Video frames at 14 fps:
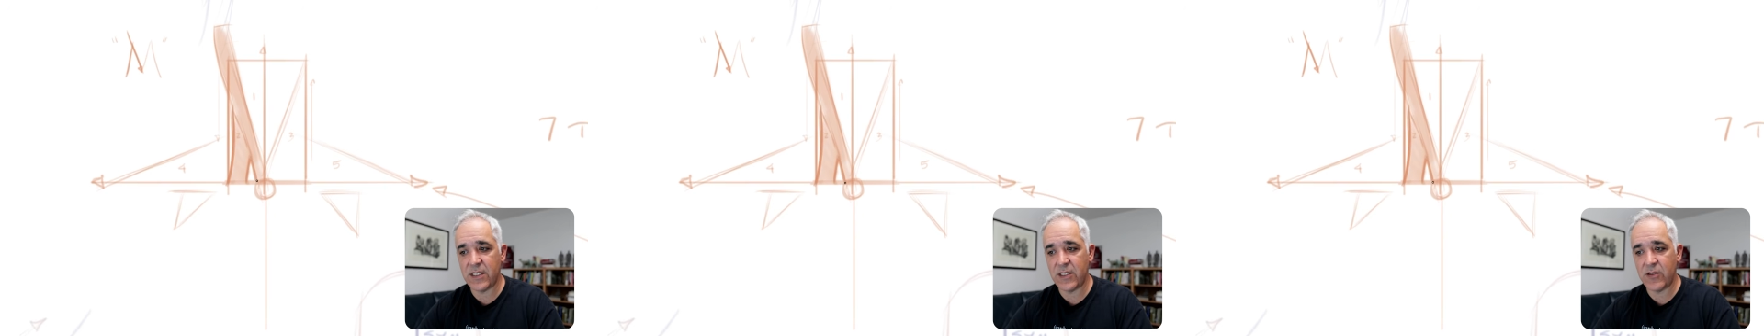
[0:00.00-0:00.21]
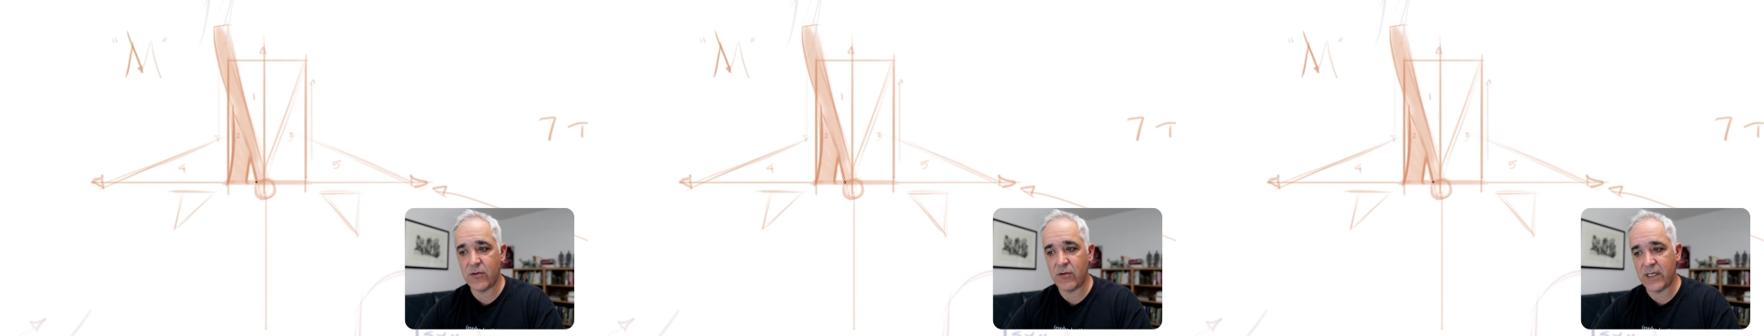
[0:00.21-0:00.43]

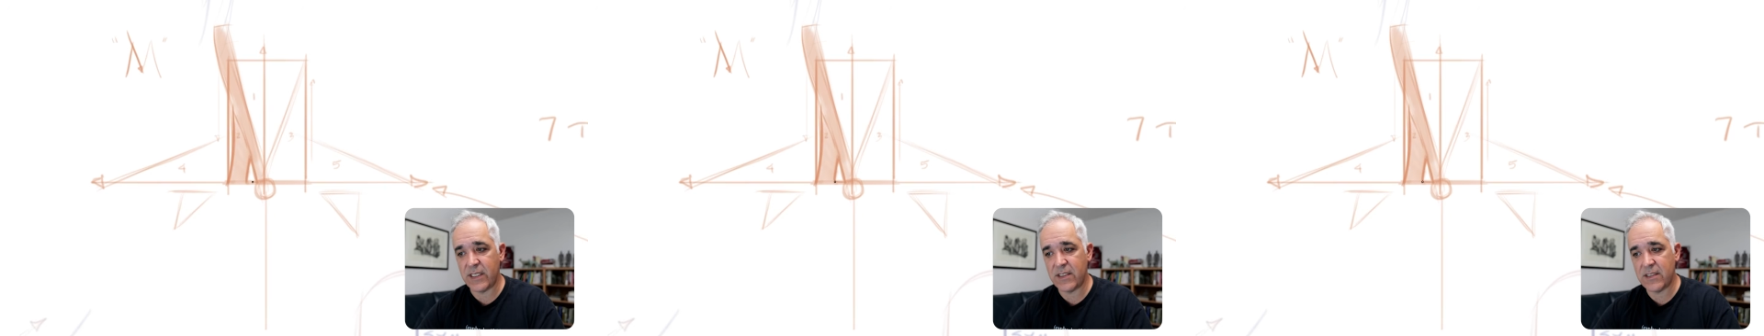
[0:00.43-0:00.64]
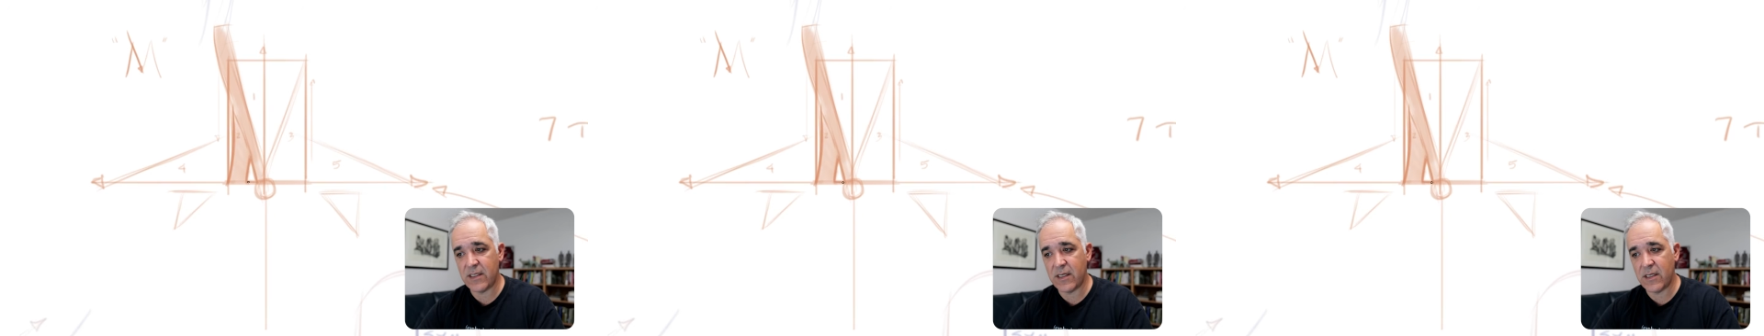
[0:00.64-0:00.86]
it
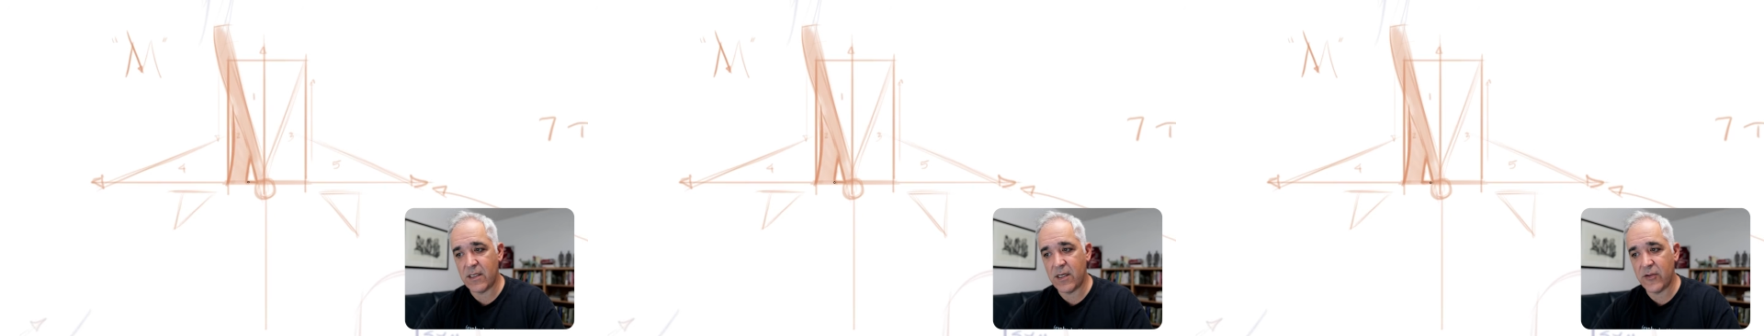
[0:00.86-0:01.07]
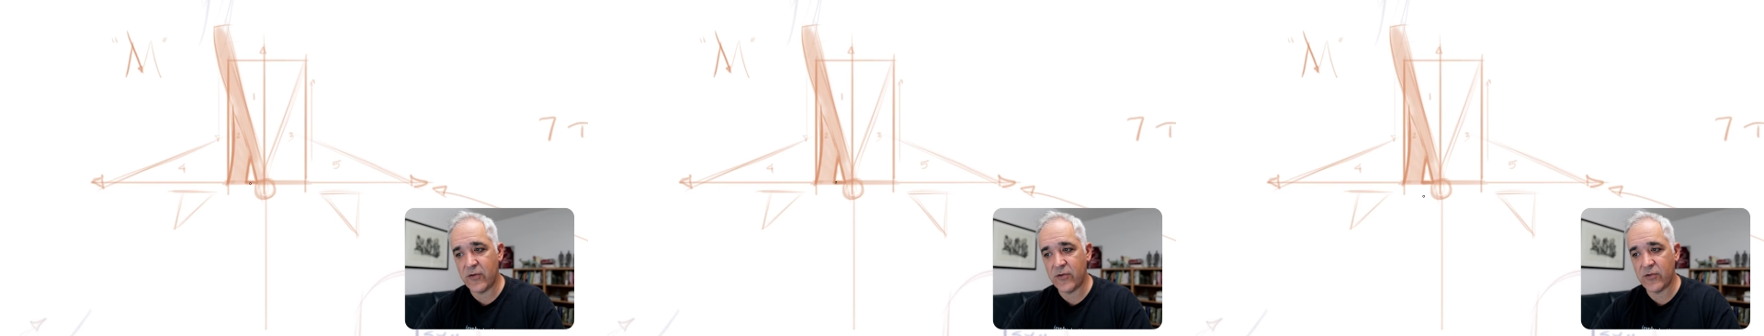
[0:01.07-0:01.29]
creates
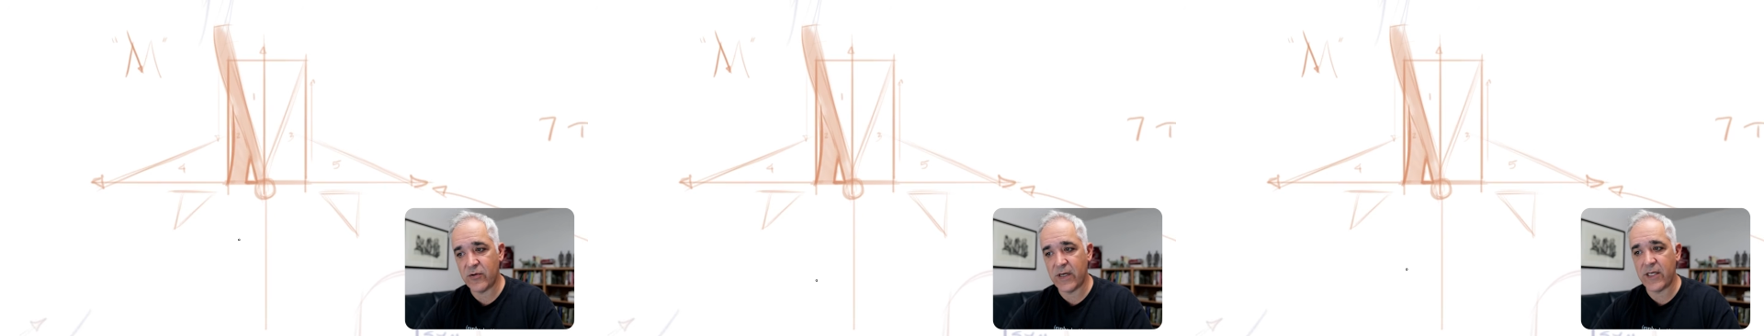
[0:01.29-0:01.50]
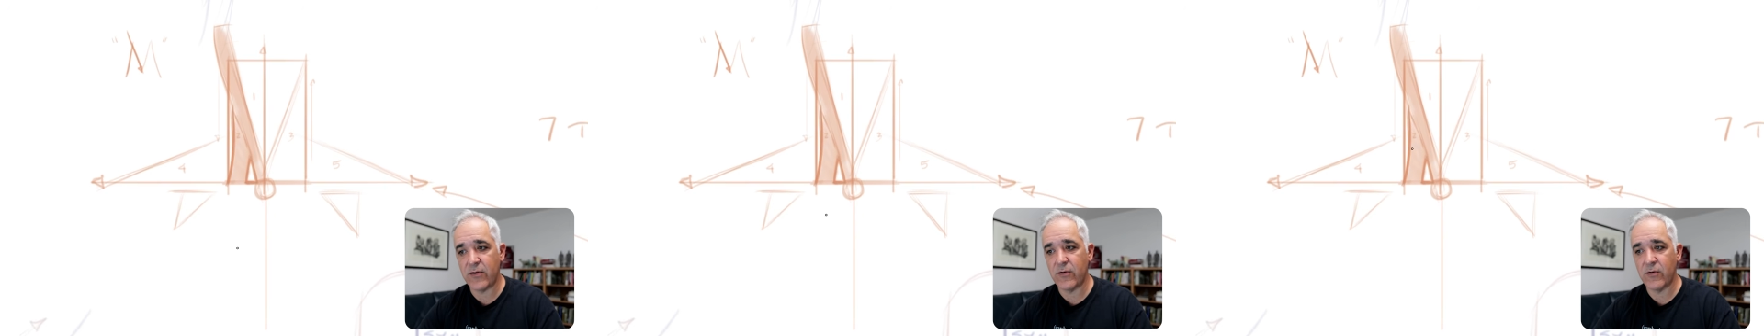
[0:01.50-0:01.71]
another
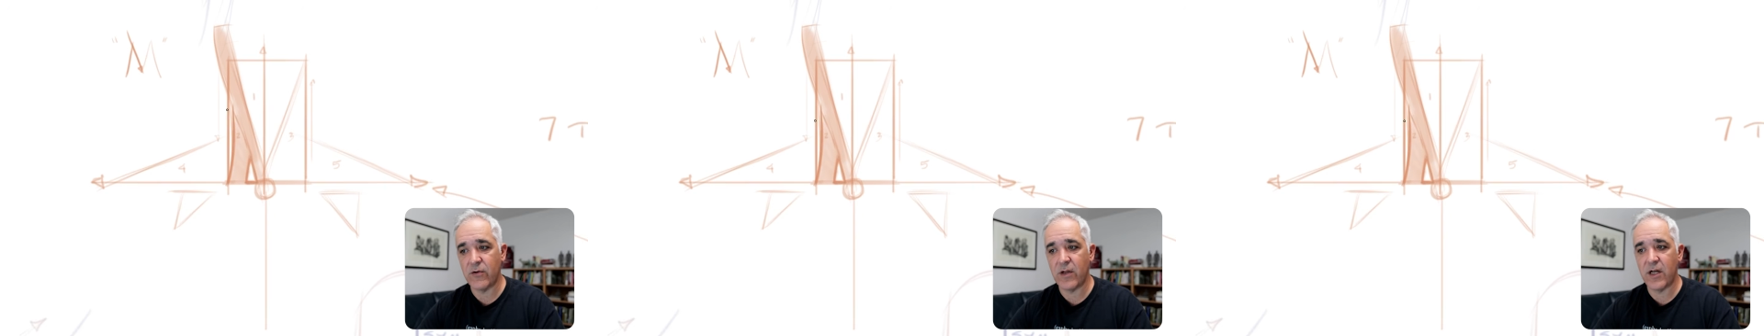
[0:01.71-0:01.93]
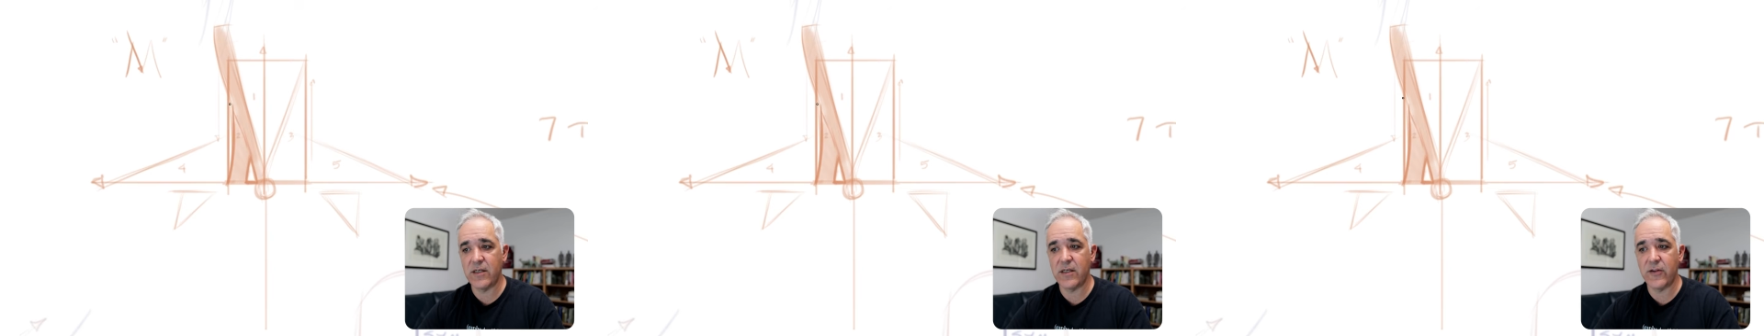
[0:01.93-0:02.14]

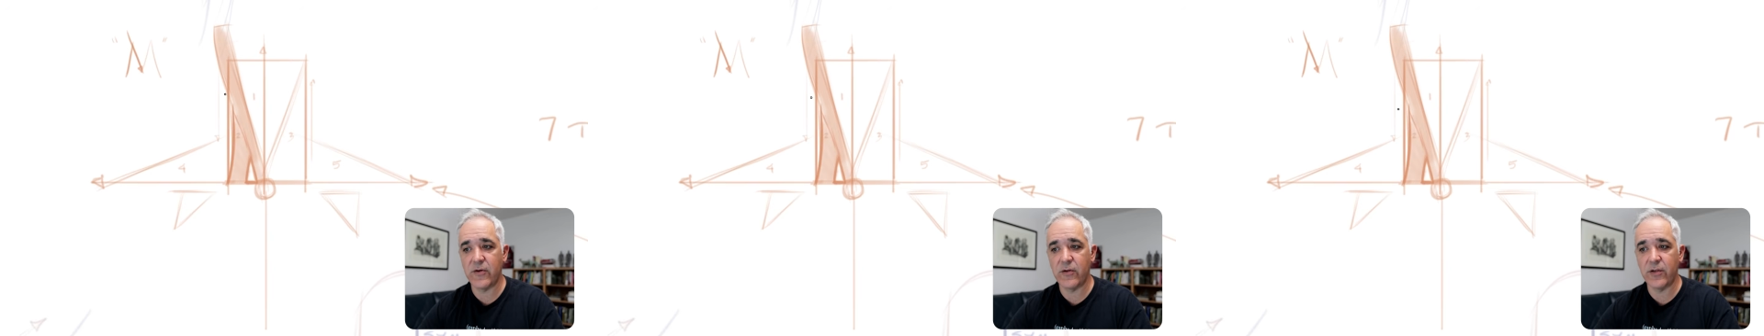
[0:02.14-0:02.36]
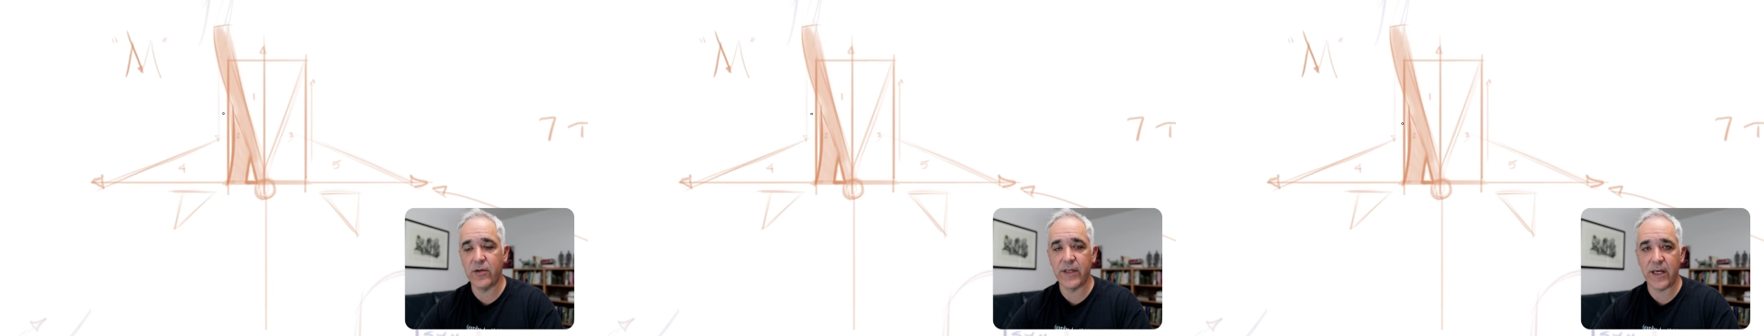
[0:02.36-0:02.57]
triangle,
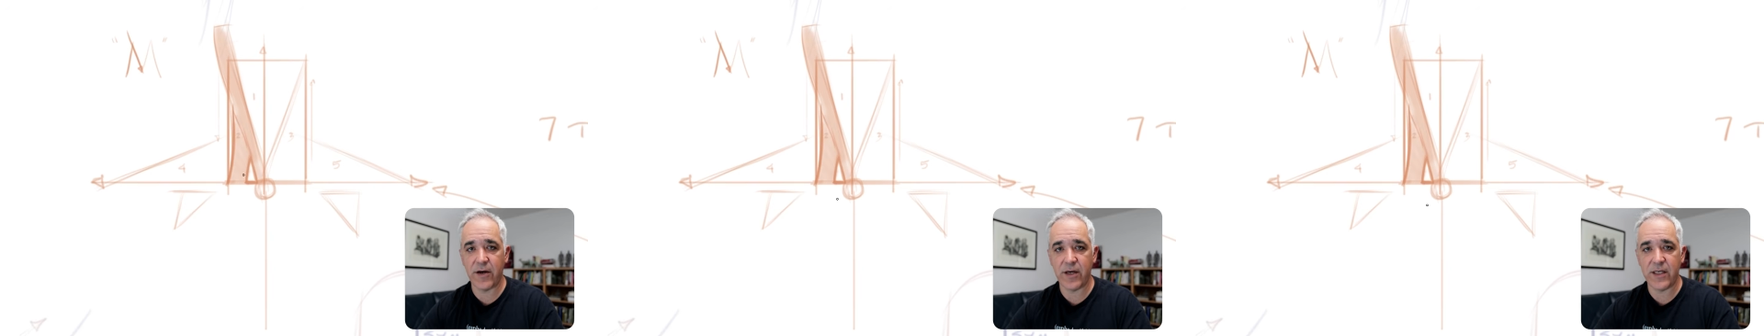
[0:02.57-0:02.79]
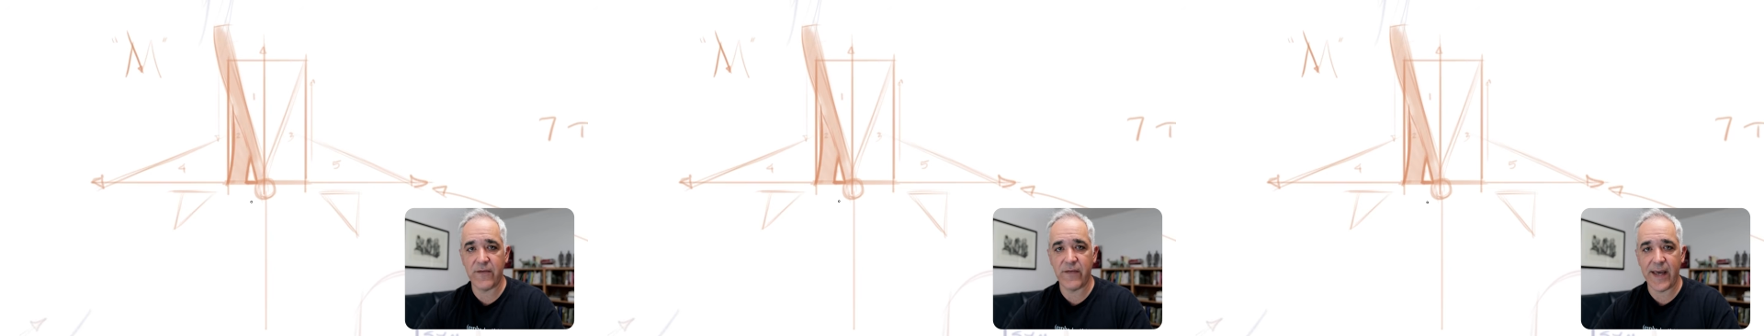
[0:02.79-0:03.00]
another little
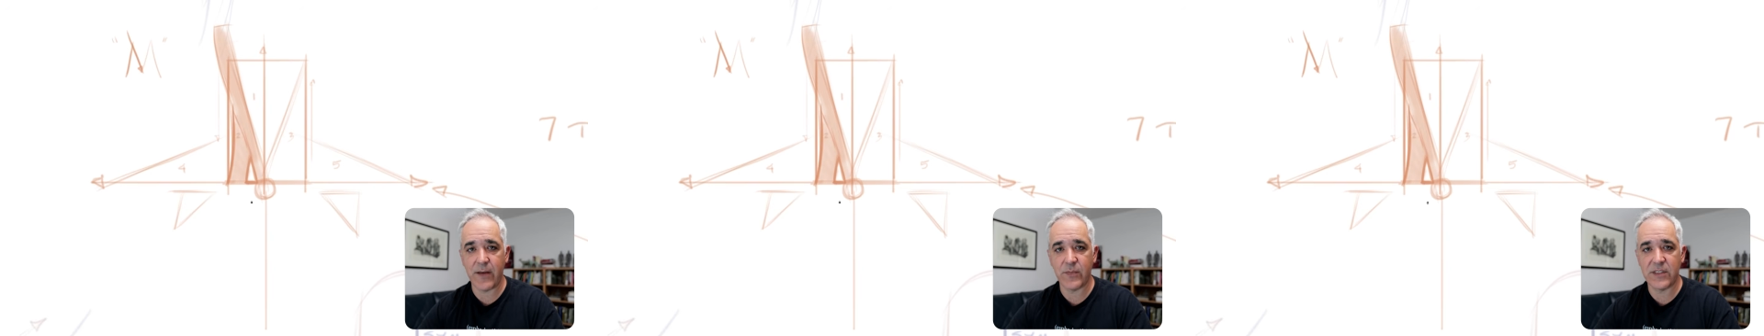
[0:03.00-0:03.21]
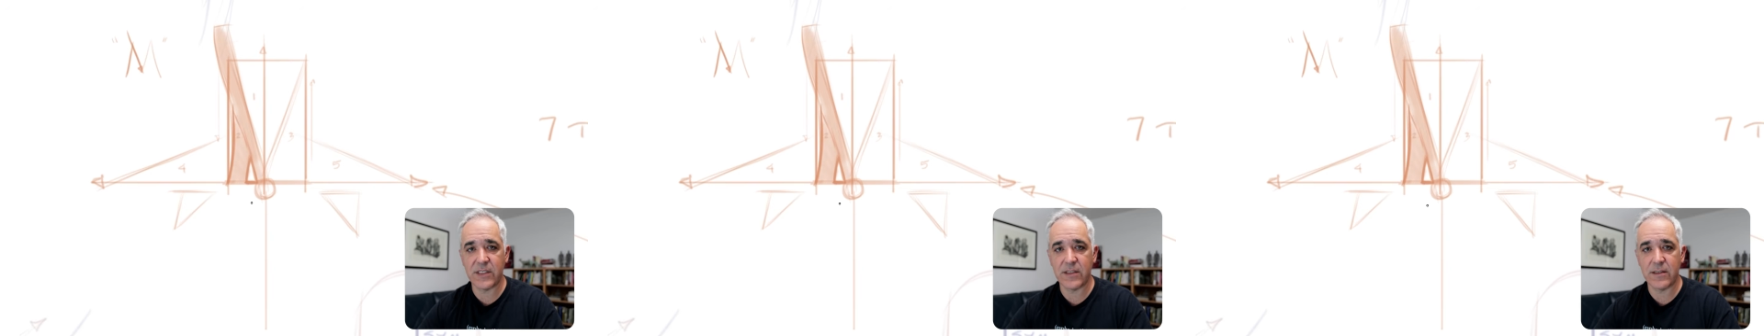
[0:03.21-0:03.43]
area of
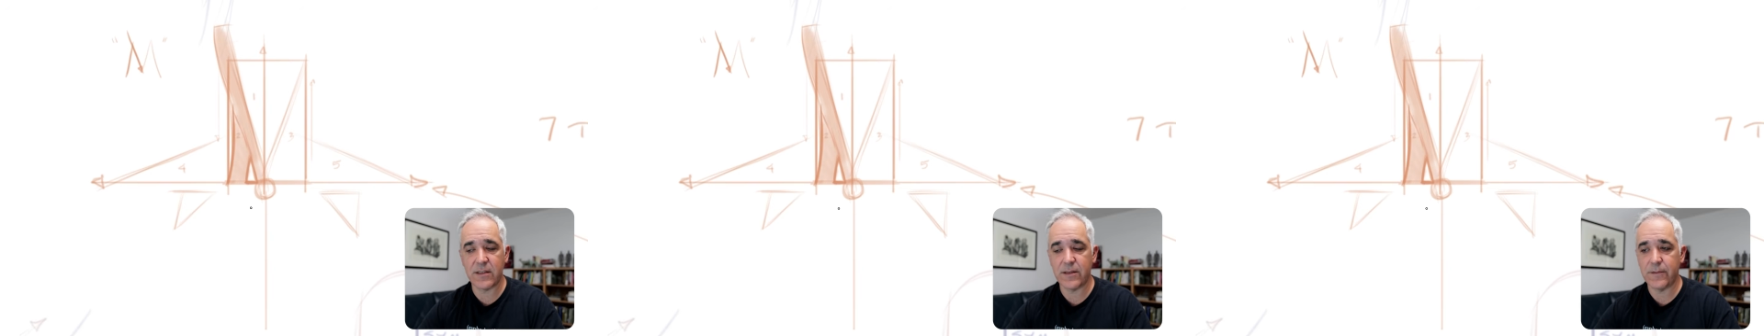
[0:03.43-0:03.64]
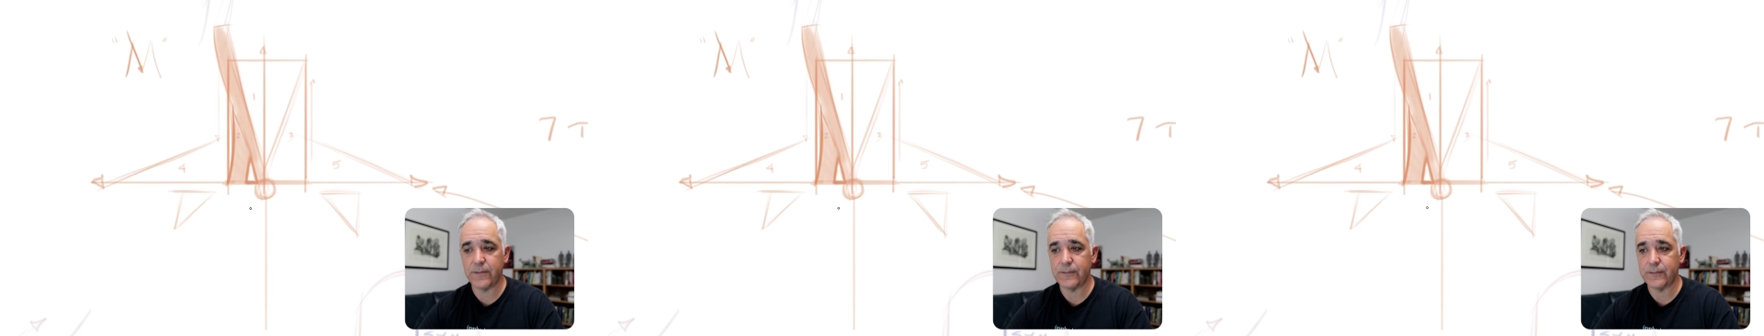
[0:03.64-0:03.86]
absence.